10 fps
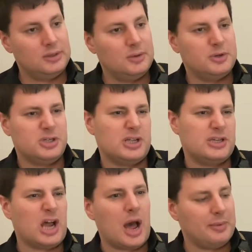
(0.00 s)
Which is a
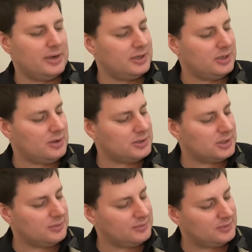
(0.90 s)
dominant, you know,
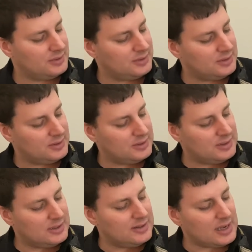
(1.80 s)
so
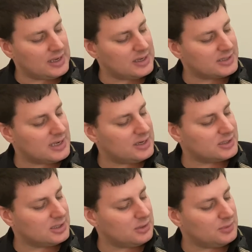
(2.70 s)
that kind of sound is
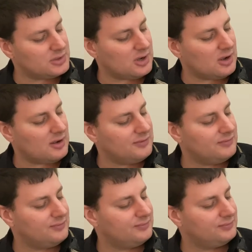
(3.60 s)
going to resolve.
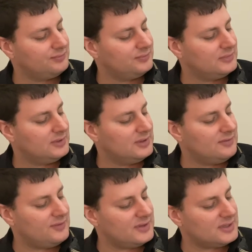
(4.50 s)

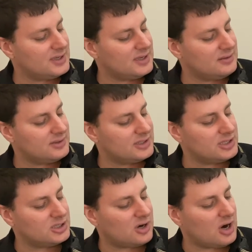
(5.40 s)
If it's a C
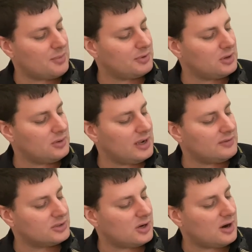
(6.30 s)
sharp, we'll go to
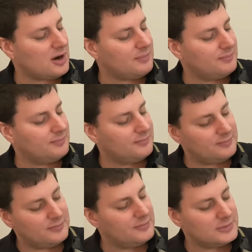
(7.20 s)
F sharp,
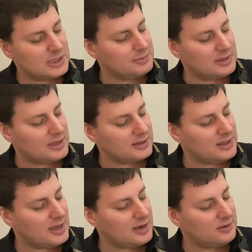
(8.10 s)
something like
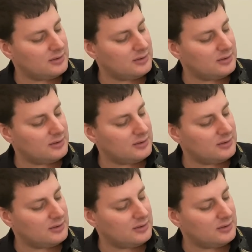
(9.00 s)
that.